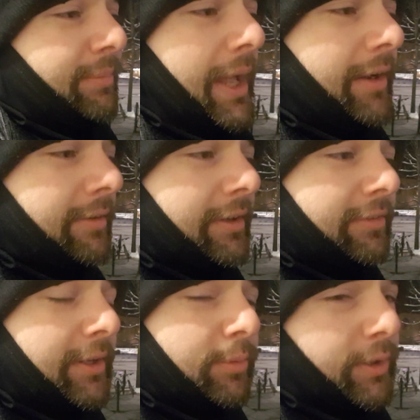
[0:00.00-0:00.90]
the matter
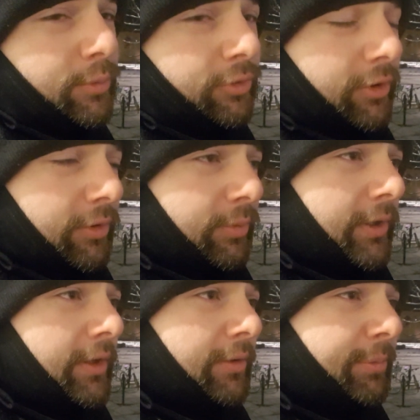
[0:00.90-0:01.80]
is that when you start
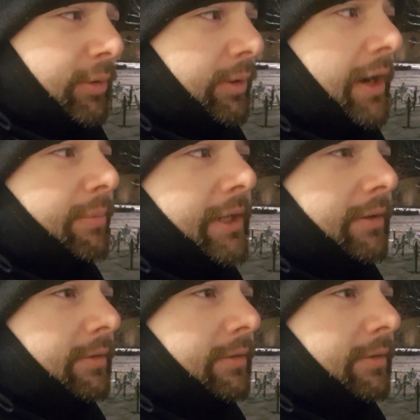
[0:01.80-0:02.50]
with programming